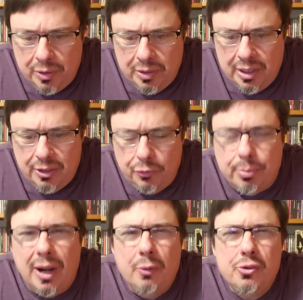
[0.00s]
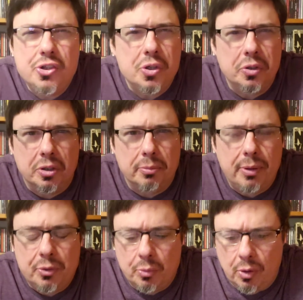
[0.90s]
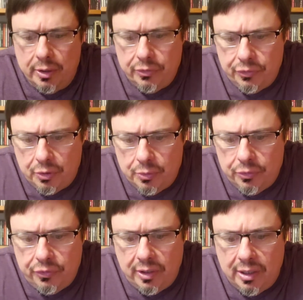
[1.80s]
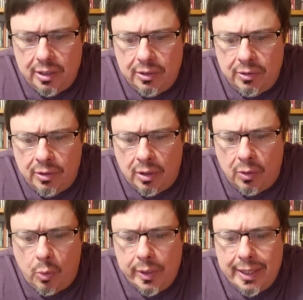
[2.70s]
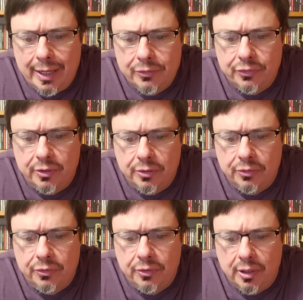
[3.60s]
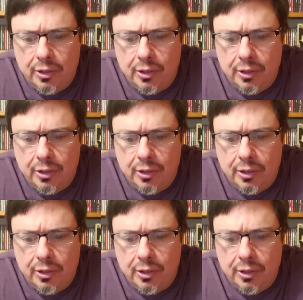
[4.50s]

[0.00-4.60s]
He does Brown Sugar by the Rolling Stones, and Hoyt Axton's